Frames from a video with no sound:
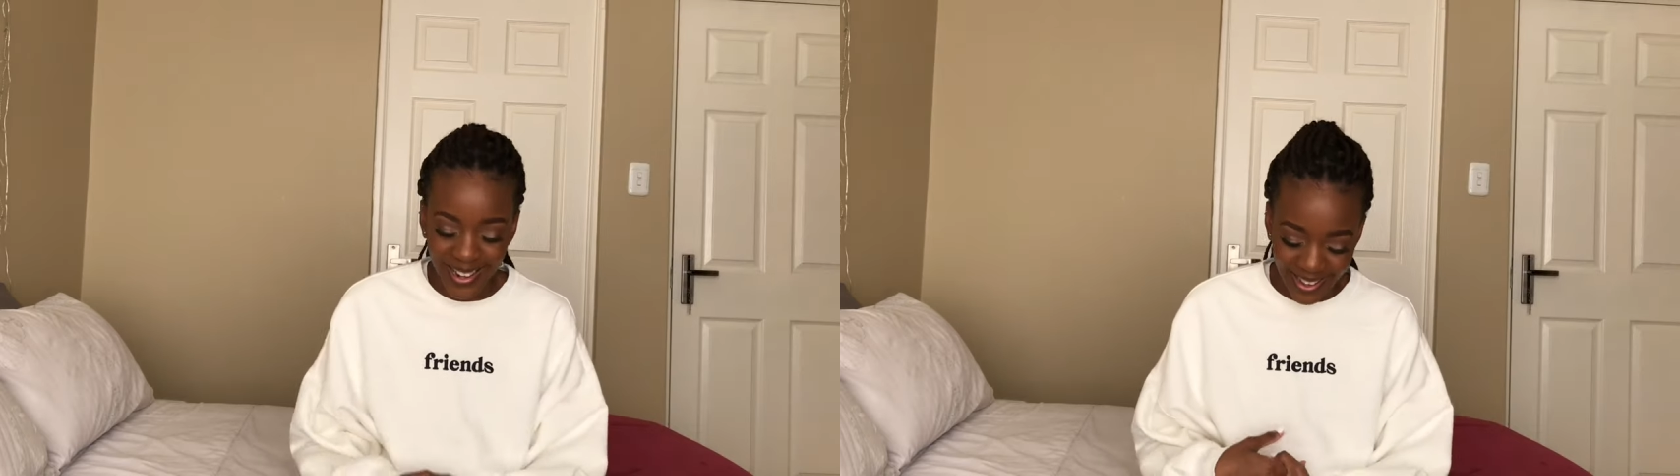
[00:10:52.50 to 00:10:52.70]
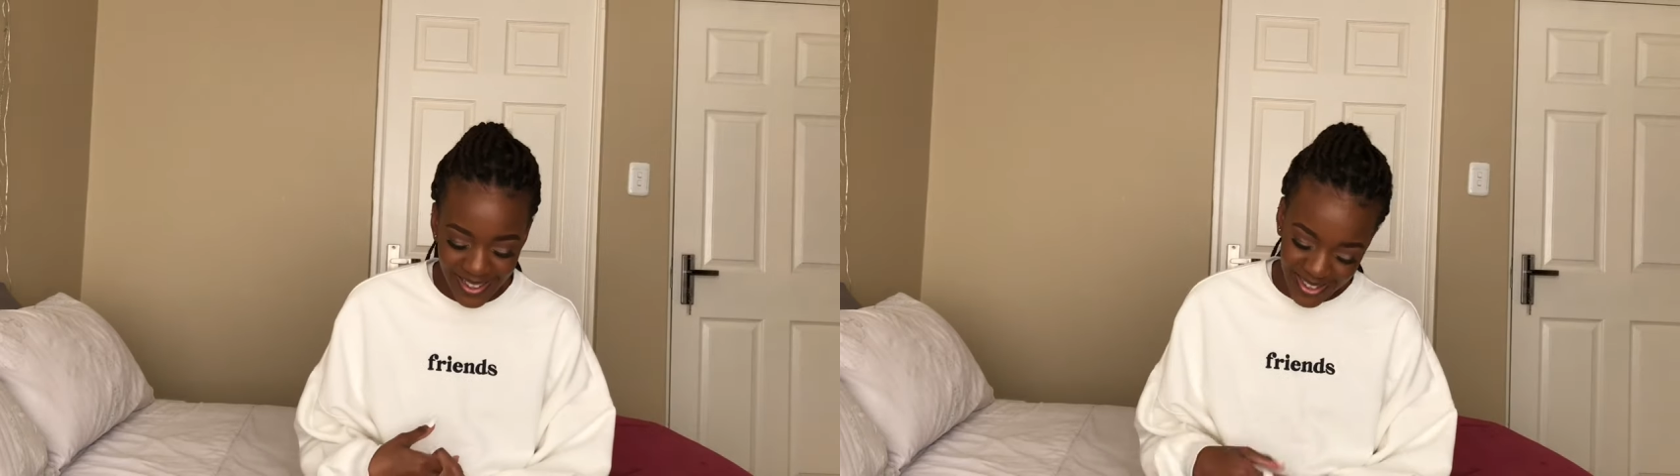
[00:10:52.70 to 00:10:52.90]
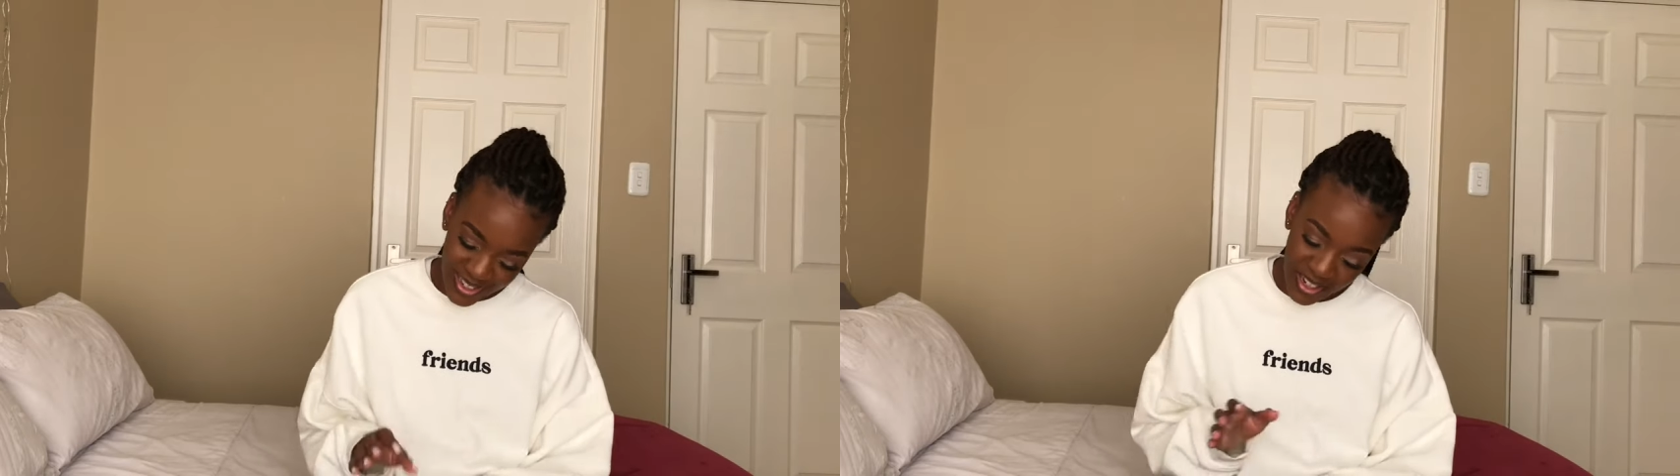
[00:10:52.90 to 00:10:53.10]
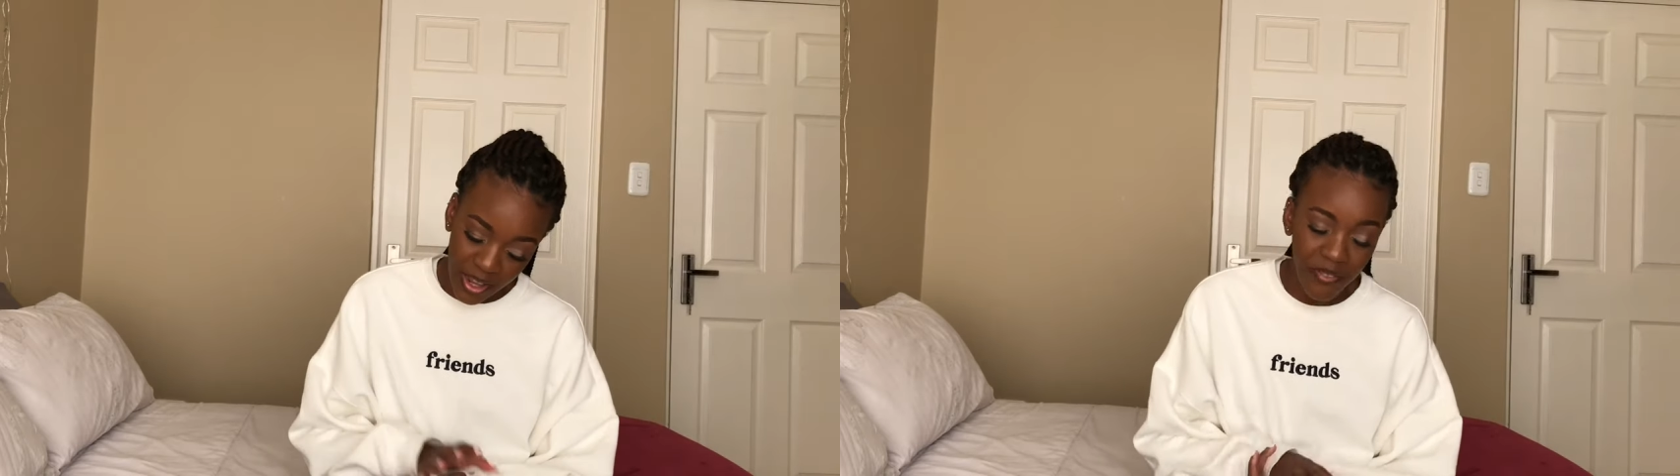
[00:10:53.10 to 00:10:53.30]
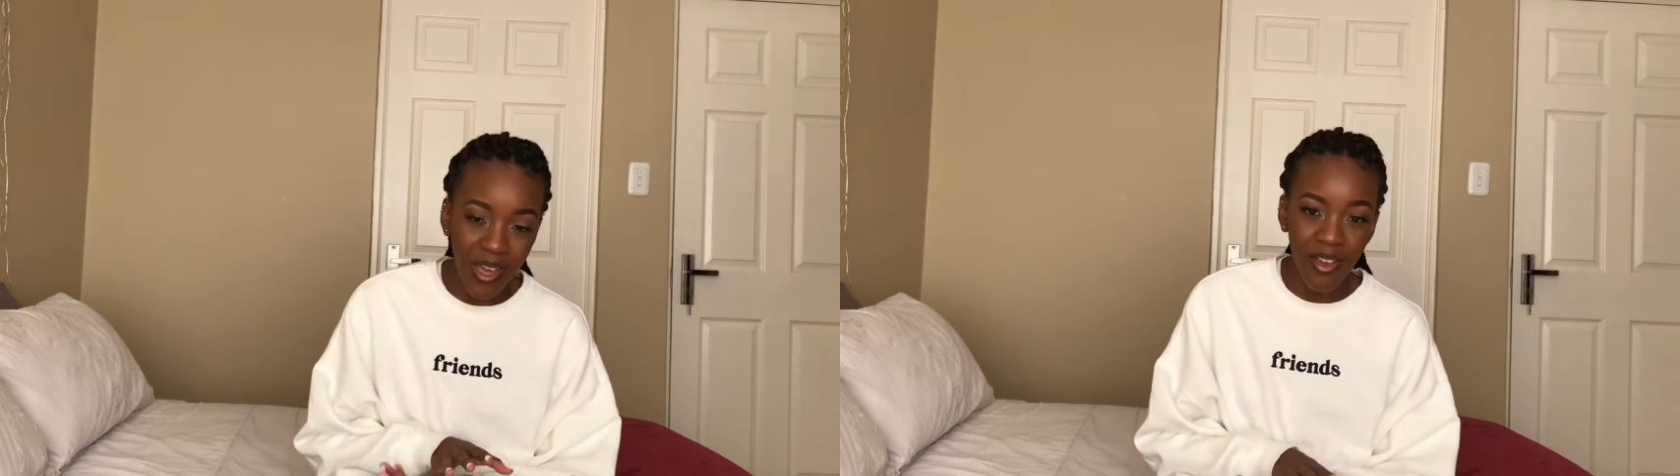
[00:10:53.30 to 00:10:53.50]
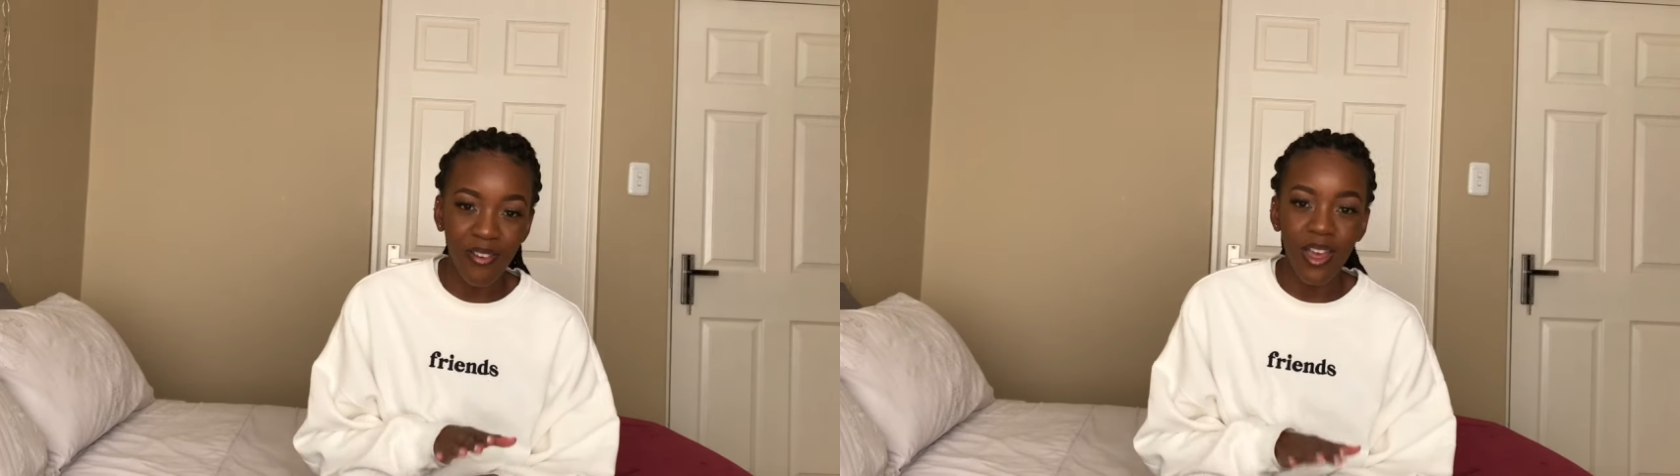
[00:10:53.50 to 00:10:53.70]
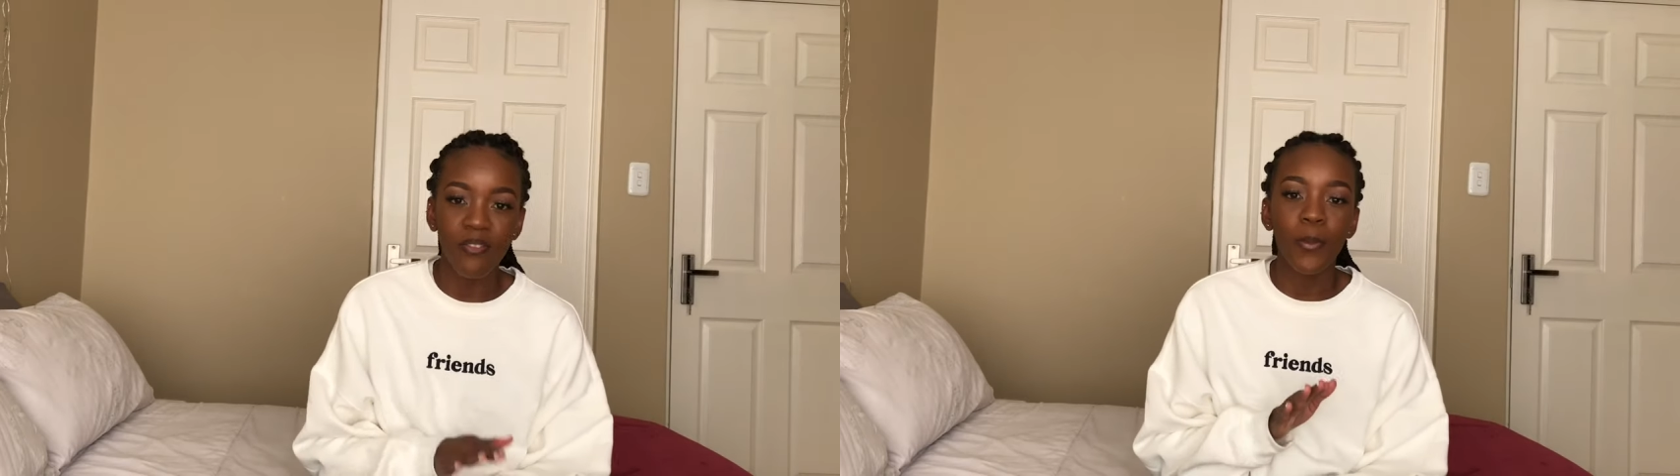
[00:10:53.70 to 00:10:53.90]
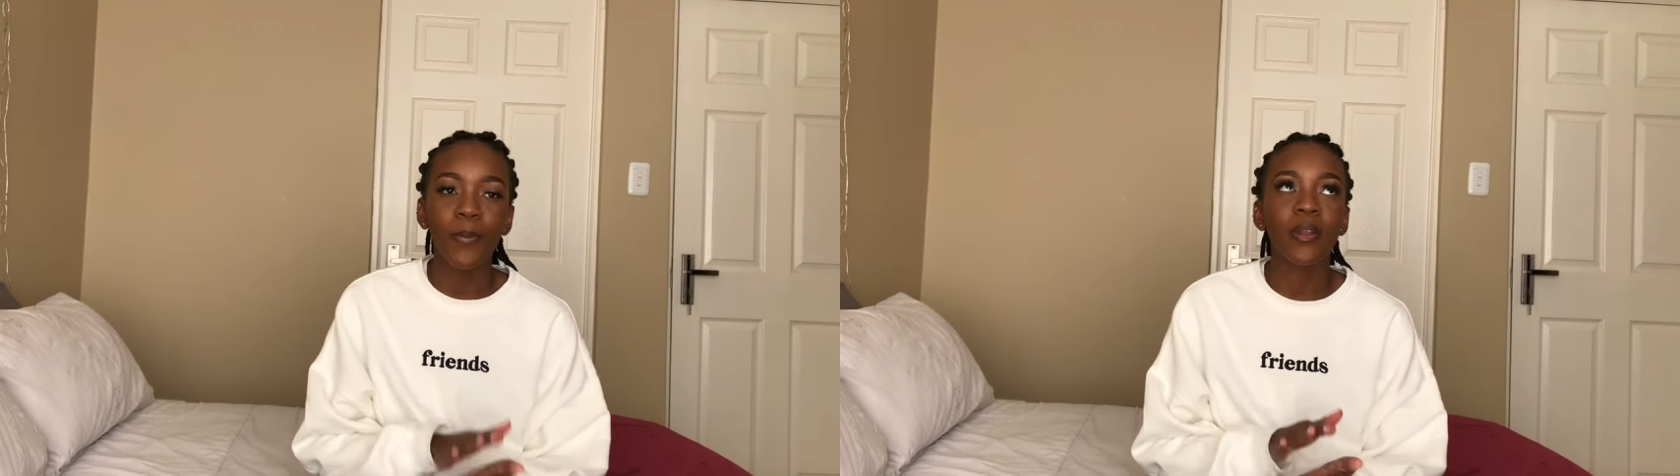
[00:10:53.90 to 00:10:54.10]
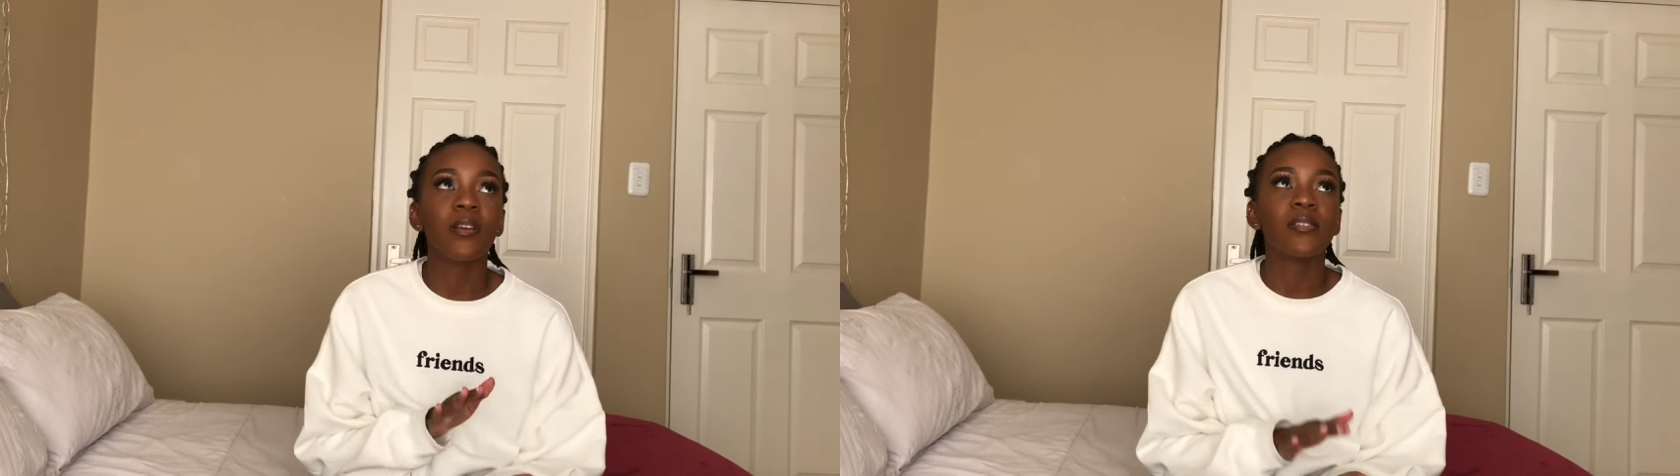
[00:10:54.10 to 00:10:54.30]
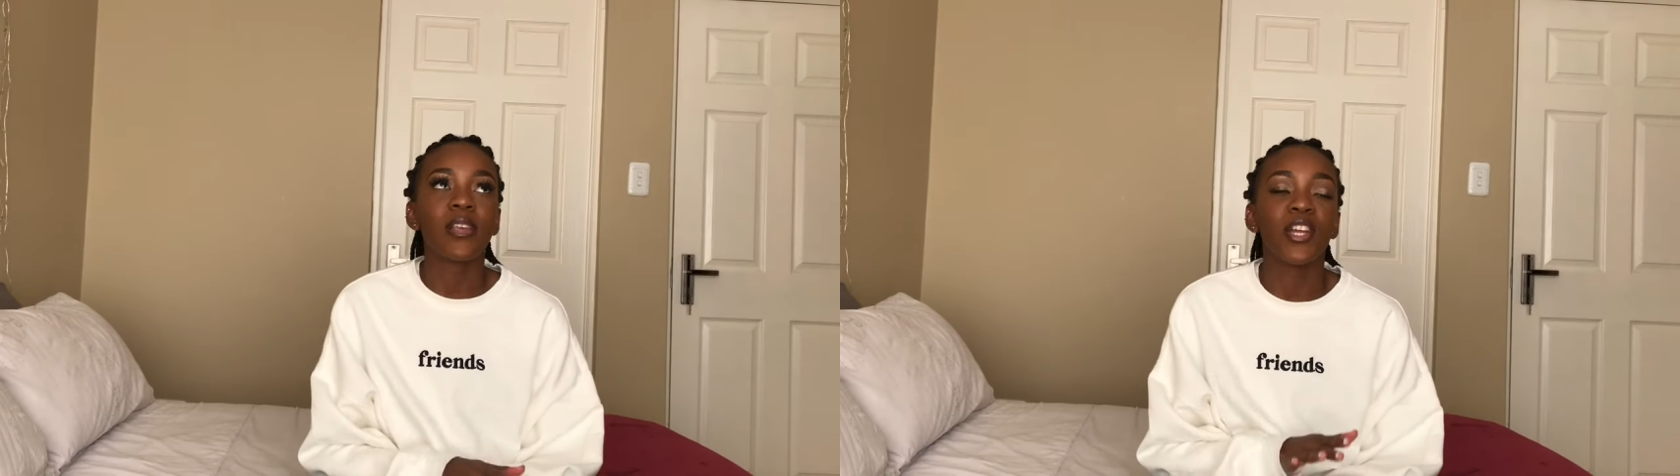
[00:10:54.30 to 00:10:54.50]
is, never have I ever been a
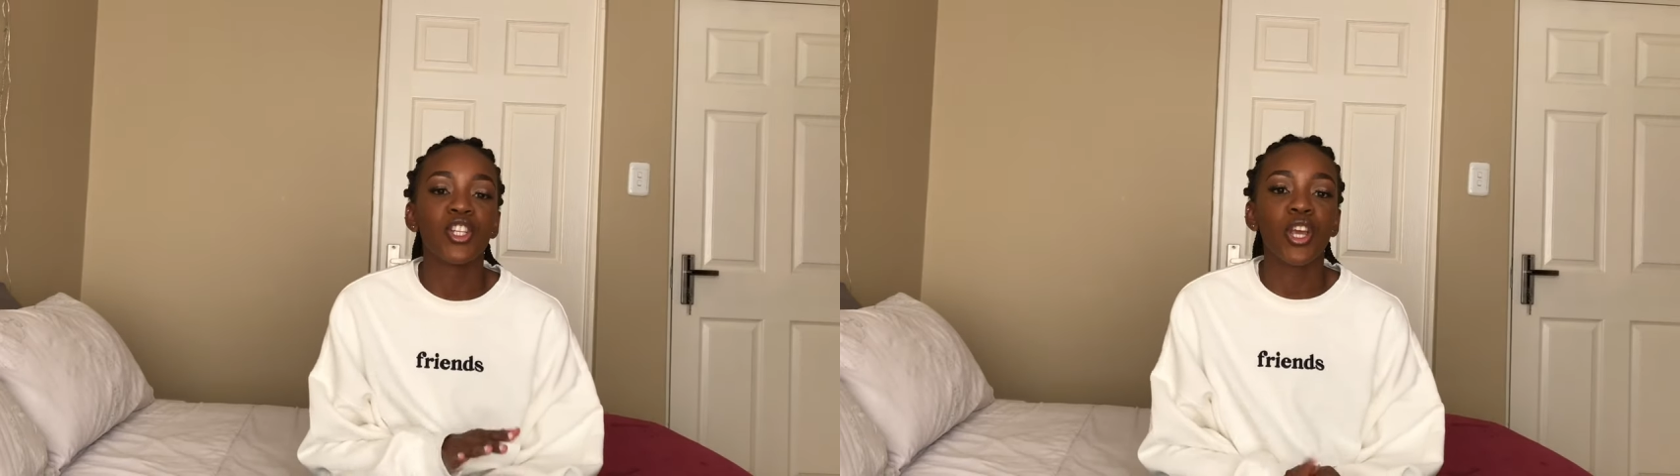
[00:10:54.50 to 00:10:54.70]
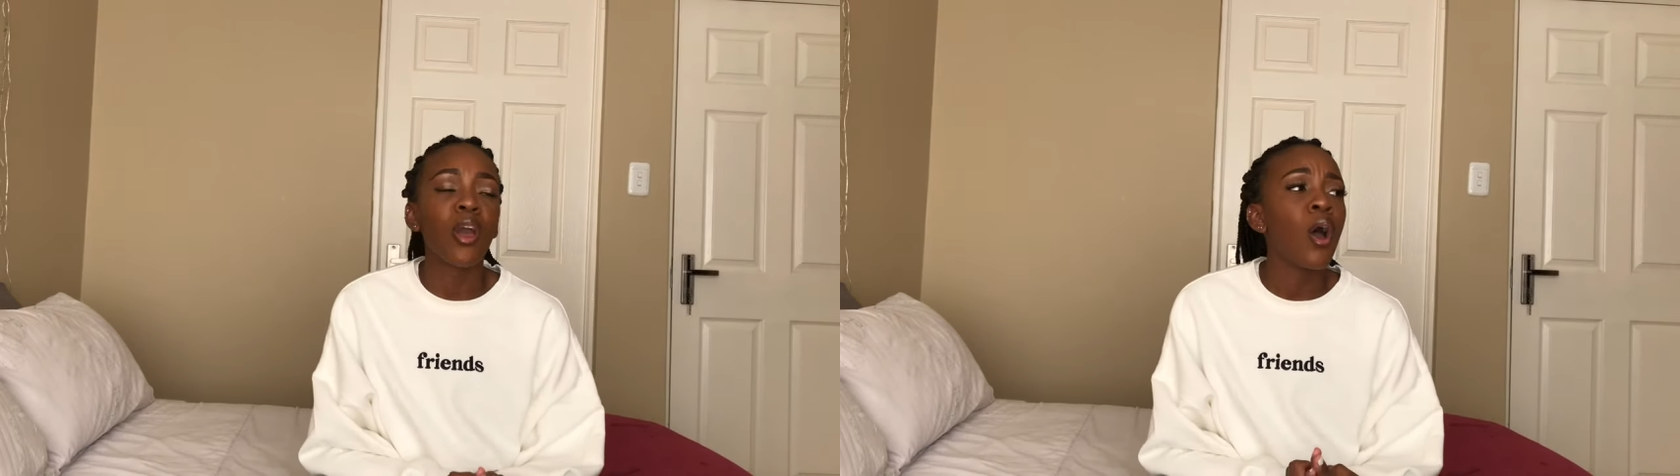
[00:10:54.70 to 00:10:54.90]
side chick.